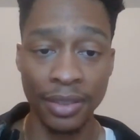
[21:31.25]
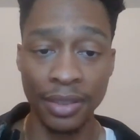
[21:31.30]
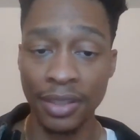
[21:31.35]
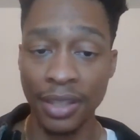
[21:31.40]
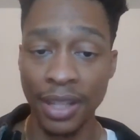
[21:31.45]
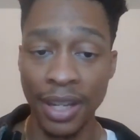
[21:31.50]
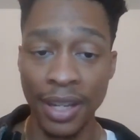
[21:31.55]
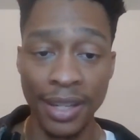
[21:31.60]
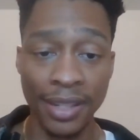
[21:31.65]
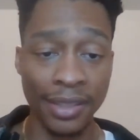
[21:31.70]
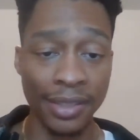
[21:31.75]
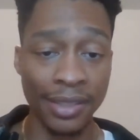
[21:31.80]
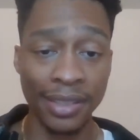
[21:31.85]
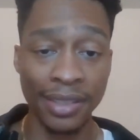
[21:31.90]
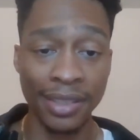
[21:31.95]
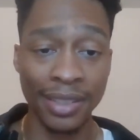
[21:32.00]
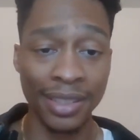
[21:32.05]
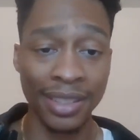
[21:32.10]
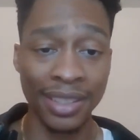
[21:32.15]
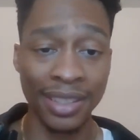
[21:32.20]
that
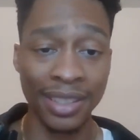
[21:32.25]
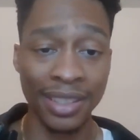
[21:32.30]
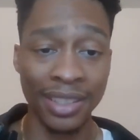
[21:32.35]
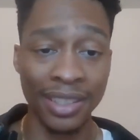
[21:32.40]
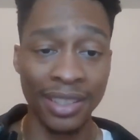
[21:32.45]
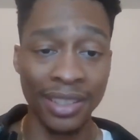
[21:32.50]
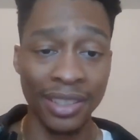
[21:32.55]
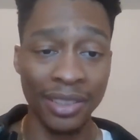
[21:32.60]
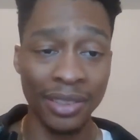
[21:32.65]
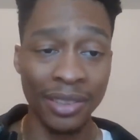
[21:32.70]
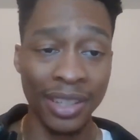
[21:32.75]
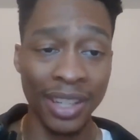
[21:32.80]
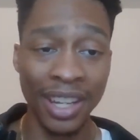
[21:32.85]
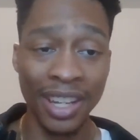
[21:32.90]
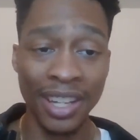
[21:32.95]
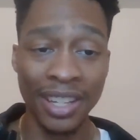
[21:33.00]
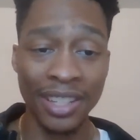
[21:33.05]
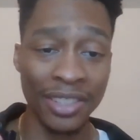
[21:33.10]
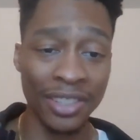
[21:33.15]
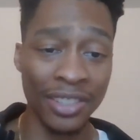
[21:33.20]
you
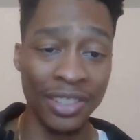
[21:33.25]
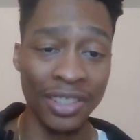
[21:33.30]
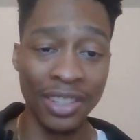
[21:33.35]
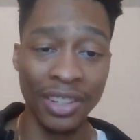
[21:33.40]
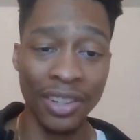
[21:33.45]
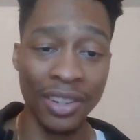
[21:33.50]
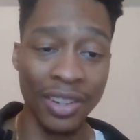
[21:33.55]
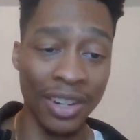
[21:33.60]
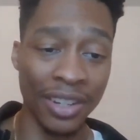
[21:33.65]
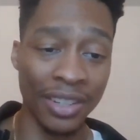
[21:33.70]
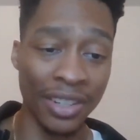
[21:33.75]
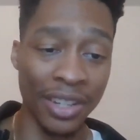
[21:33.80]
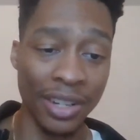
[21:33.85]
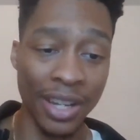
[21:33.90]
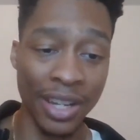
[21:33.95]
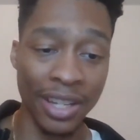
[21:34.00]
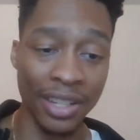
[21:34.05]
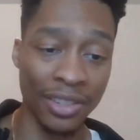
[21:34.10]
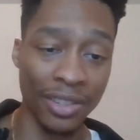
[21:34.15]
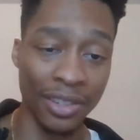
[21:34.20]
can't shit on the
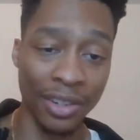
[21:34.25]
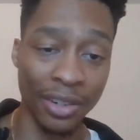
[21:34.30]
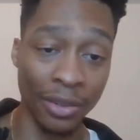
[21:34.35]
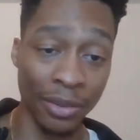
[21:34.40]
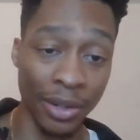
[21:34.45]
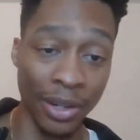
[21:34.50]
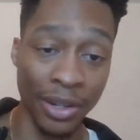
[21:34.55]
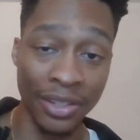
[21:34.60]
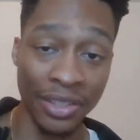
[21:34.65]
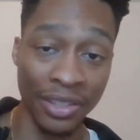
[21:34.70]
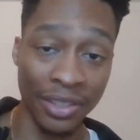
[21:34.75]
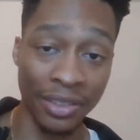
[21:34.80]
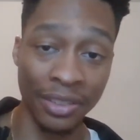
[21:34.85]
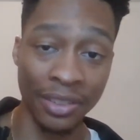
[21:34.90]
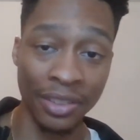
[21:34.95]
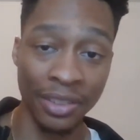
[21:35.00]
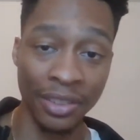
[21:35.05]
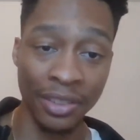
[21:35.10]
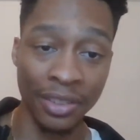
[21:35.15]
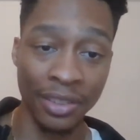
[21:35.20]
next generation
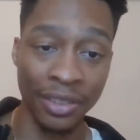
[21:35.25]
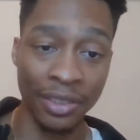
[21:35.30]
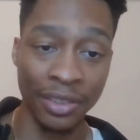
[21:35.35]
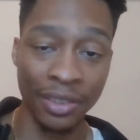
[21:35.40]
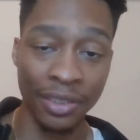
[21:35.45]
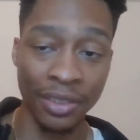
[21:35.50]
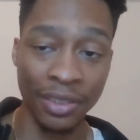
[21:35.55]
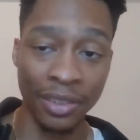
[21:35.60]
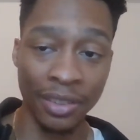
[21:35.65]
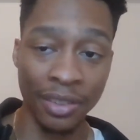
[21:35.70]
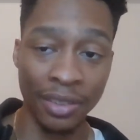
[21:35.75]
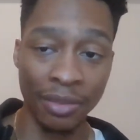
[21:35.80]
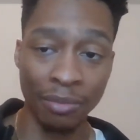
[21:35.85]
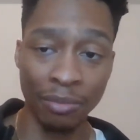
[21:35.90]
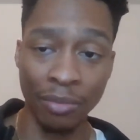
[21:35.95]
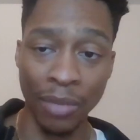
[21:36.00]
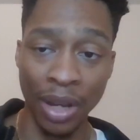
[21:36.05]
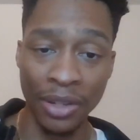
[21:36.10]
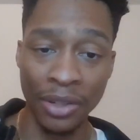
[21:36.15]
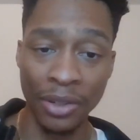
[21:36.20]

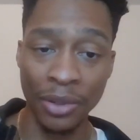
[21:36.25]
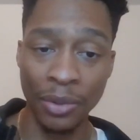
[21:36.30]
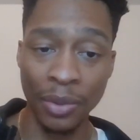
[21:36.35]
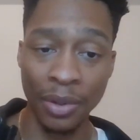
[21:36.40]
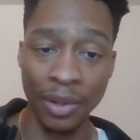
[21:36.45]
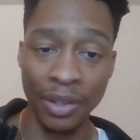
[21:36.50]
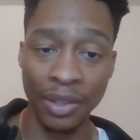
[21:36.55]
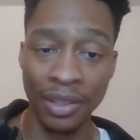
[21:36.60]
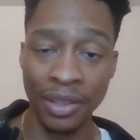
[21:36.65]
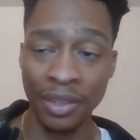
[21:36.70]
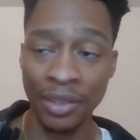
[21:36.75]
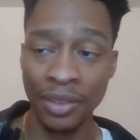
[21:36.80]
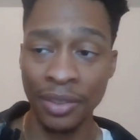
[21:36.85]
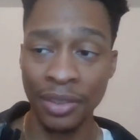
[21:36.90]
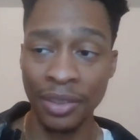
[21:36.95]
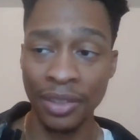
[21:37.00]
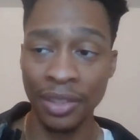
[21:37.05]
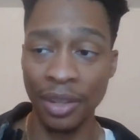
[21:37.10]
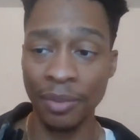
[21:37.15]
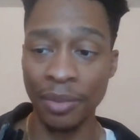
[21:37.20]
by doing
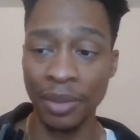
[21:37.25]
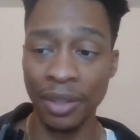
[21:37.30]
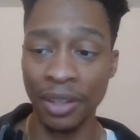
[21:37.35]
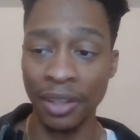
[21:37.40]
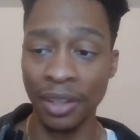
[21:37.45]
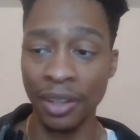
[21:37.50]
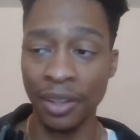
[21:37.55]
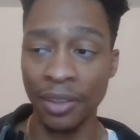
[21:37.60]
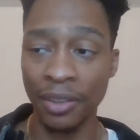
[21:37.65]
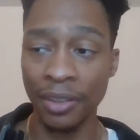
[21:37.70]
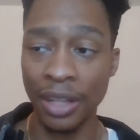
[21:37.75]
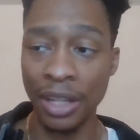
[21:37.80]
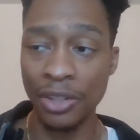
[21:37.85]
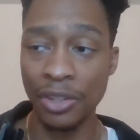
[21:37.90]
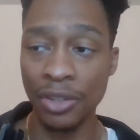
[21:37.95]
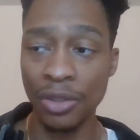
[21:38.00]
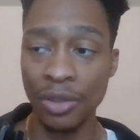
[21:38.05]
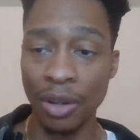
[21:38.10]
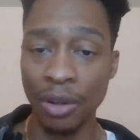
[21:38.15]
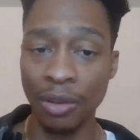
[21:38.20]
something
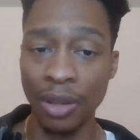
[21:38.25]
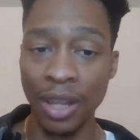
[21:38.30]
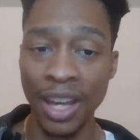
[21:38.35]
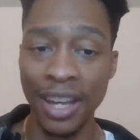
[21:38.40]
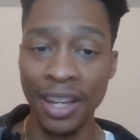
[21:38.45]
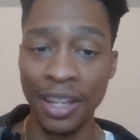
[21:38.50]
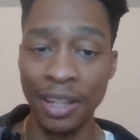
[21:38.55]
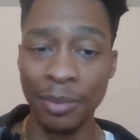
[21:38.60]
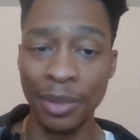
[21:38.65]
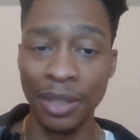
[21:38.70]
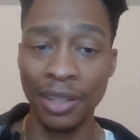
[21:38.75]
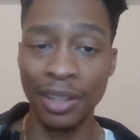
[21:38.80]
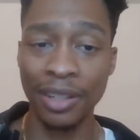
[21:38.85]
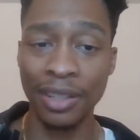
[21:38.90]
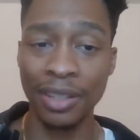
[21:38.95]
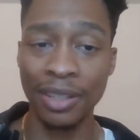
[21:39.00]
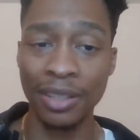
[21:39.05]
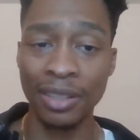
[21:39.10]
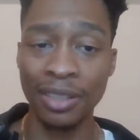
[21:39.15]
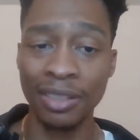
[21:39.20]
that you don't like
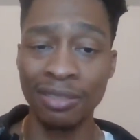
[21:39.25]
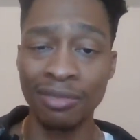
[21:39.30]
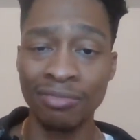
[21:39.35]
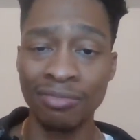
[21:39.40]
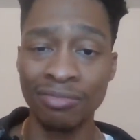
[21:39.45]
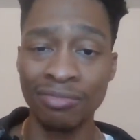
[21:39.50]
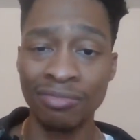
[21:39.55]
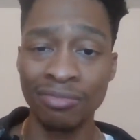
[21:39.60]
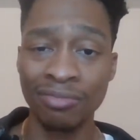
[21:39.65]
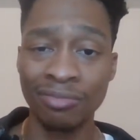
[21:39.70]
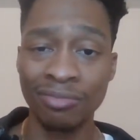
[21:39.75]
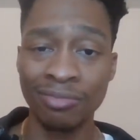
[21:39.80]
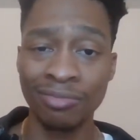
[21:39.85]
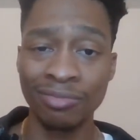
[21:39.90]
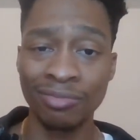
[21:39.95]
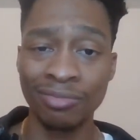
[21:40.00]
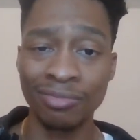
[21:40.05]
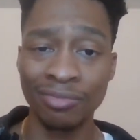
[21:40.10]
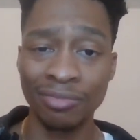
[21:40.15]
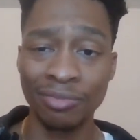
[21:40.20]
because
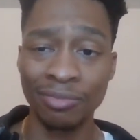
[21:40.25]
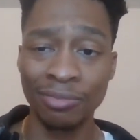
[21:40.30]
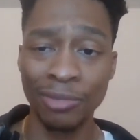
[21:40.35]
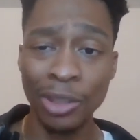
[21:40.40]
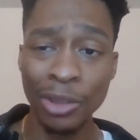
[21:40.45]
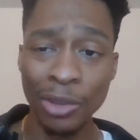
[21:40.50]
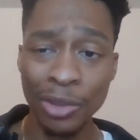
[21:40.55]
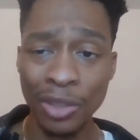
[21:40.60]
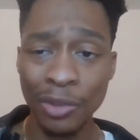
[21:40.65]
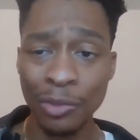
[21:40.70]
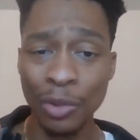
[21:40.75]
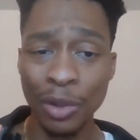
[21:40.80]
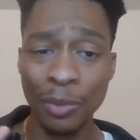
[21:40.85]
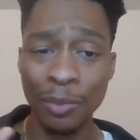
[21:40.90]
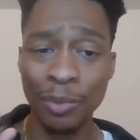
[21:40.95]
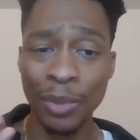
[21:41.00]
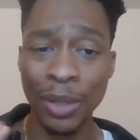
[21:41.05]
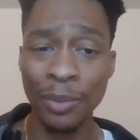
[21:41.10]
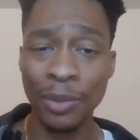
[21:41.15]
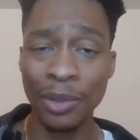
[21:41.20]
usually
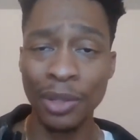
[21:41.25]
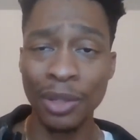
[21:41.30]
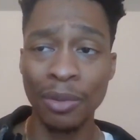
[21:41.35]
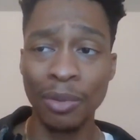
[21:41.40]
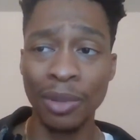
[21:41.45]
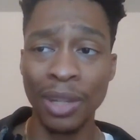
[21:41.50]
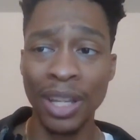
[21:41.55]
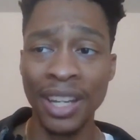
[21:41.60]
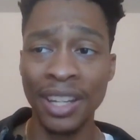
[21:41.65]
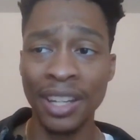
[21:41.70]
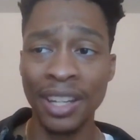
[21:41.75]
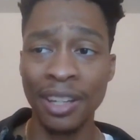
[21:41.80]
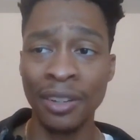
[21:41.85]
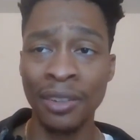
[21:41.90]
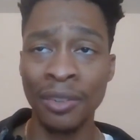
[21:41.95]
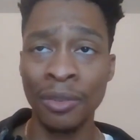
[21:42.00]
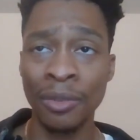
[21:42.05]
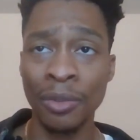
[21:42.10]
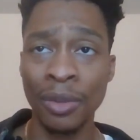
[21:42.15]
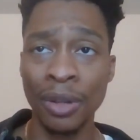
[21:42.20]
when people don't like
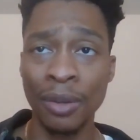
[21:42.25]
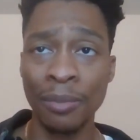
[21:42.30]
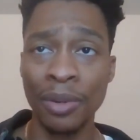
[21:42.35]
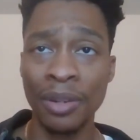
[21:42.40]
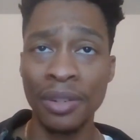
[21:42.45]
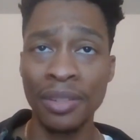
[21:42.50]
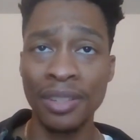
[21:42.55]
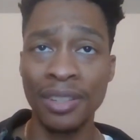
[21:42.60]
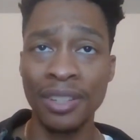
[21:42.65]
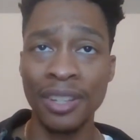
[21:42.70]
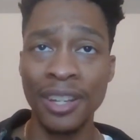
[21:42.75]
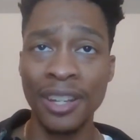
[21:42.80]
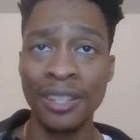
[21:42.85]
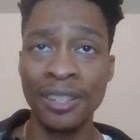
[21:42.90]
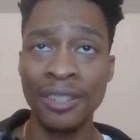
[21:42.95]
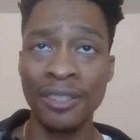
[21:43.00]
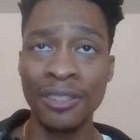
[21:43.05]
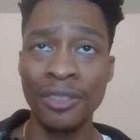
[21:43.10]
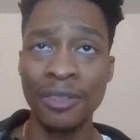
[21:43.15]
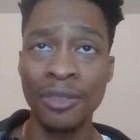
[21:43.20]
what a person
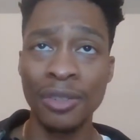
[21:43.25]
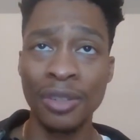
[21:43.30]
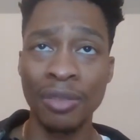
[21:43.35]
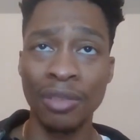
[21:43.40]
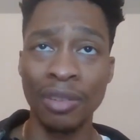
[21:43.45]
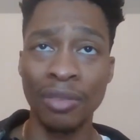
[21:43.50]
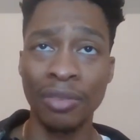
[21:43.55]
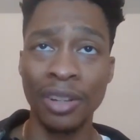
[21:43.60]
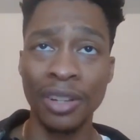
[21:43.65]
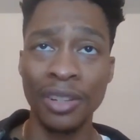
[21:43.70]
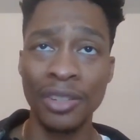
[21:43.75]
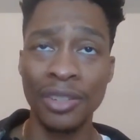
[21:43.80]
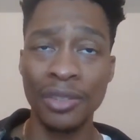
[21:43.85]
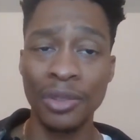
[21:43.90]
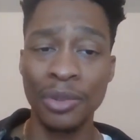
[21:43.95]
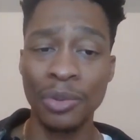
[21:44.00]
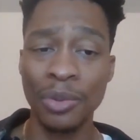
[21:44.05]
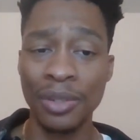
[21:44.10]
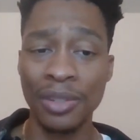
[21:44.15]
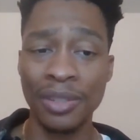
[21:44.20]
does, it's usually a reflection
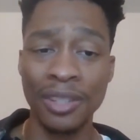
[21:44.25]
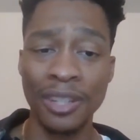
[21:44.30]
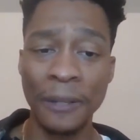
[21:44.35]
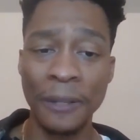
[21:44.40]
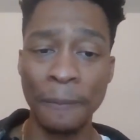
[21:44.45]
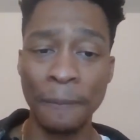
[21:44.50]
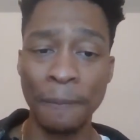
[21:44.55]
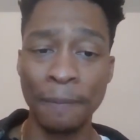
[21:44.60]
towards them.